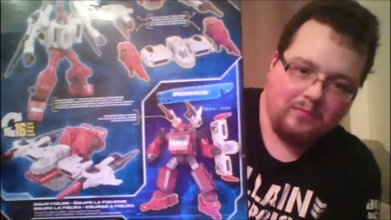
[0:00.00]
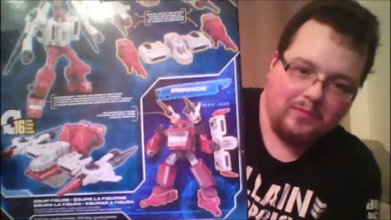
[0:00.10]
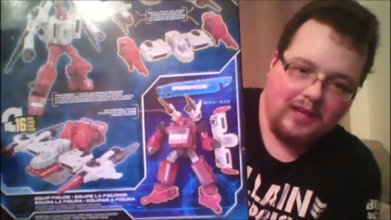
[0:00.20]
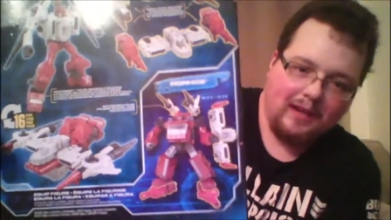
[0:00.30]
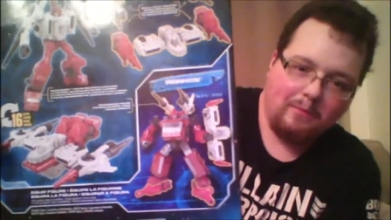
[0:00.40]

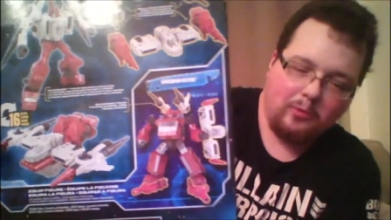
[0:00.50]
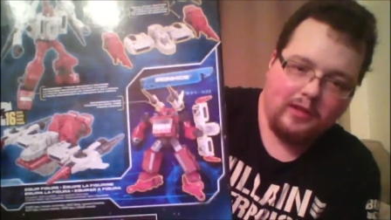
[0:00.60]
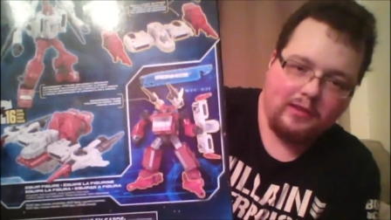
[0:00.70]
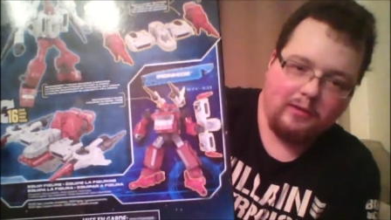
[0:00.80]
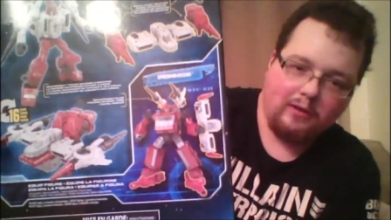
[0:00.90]
Him
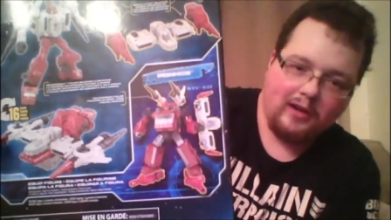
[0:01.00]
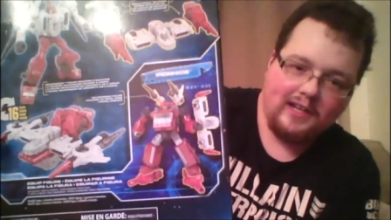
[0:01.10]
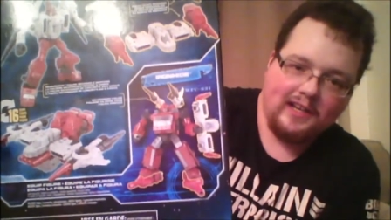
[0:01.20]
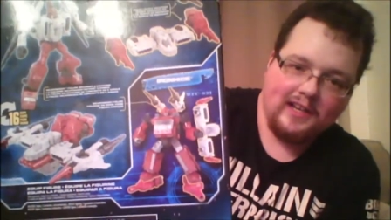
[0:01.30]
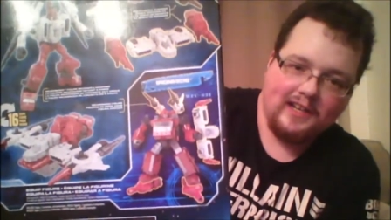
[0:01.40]
with
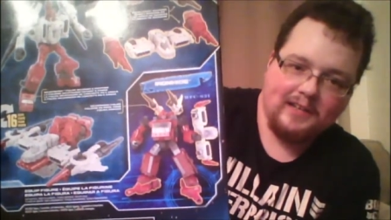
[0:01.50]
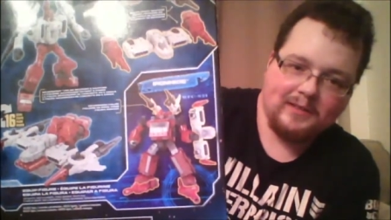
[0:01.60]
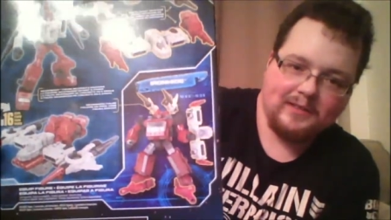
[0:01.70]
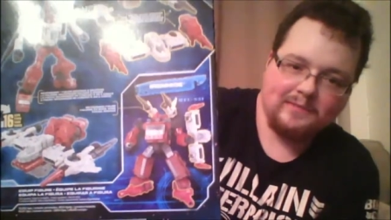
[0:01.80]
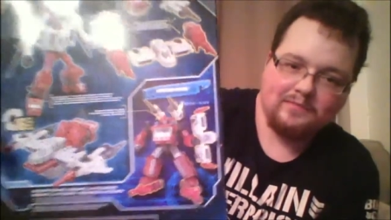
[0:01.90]
Ironhide.
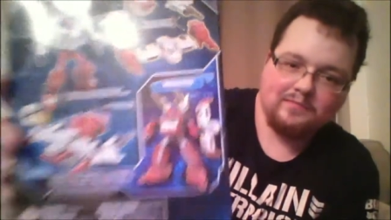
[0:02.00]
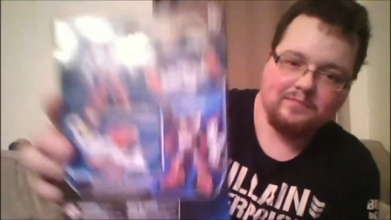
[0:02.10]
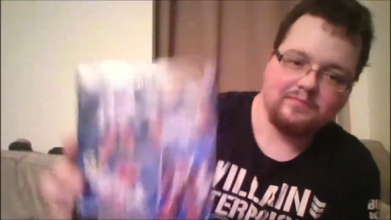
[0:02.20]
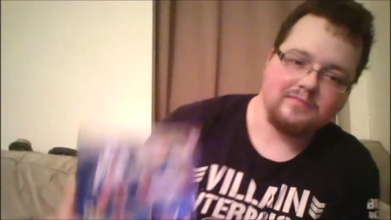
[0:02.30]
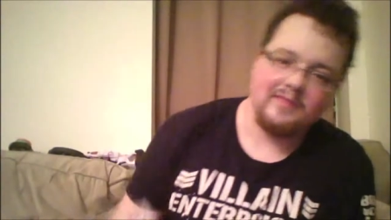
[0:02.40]

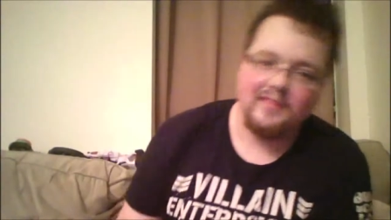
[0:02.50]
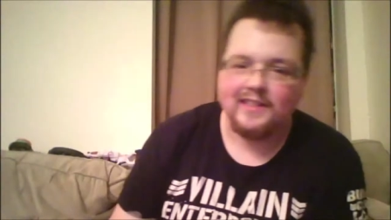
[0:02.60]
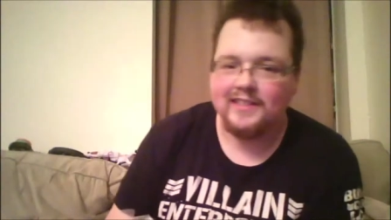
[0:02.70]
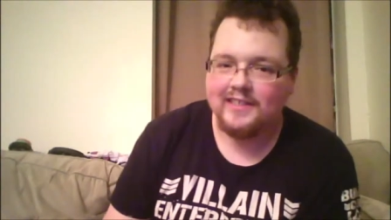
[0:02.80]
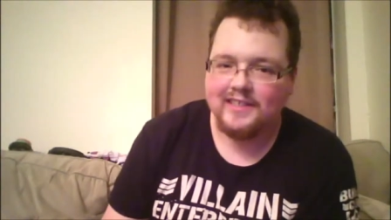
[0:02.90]

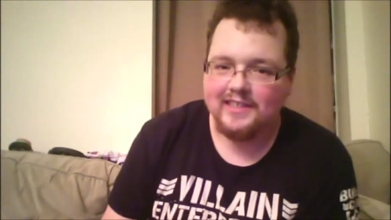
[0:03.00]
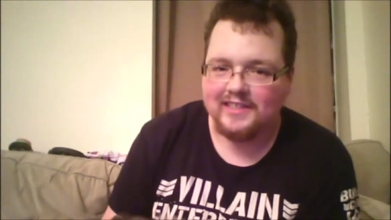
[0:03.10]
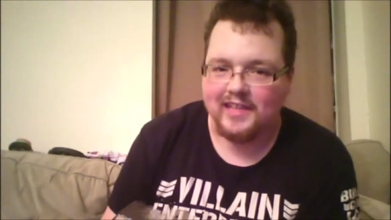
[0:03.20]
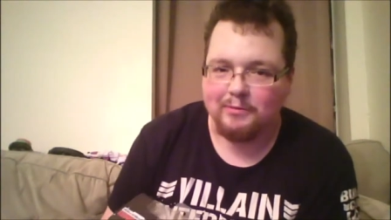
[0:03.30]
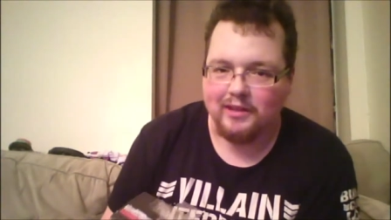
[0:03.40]
Because
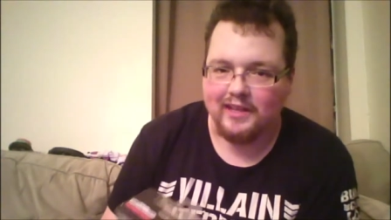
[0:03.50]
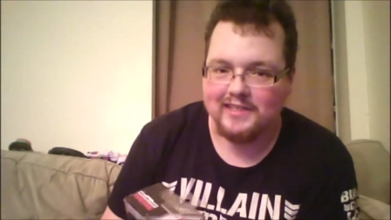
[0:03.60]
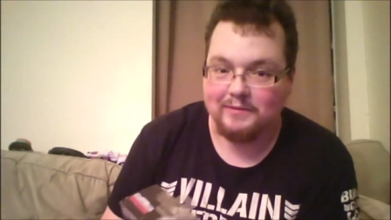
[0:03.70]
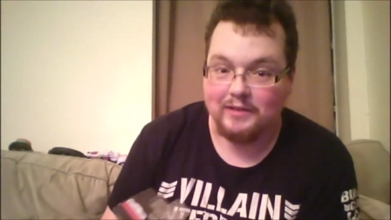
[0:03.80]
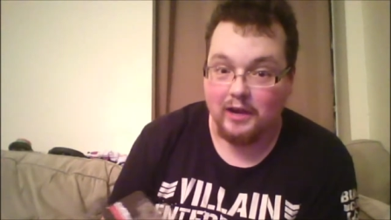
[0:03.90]
I realized
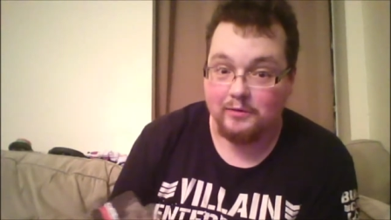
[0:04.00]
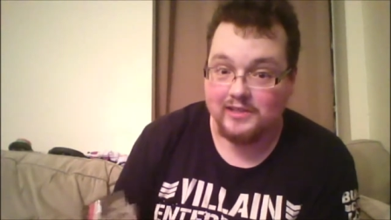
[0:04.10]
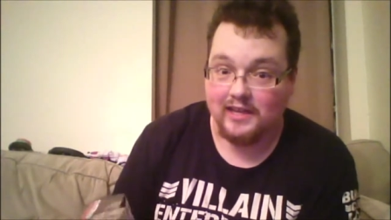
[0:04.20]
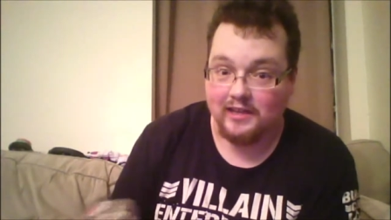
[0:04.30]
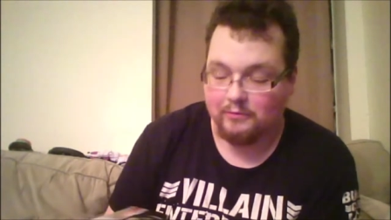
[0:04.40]
even I was
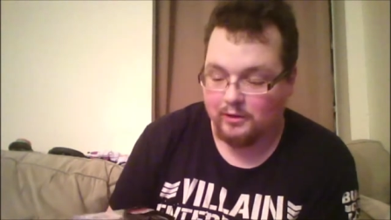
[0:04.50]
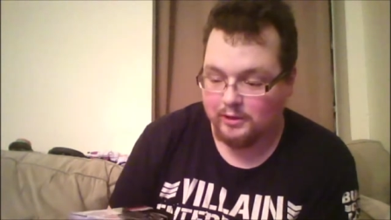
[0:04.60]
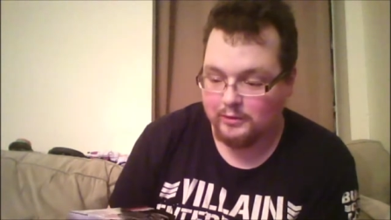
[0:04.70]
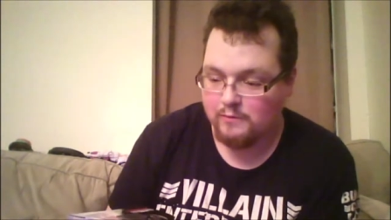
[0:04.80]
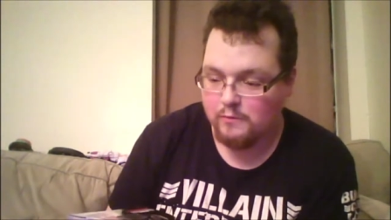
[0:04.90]
saying it wrong.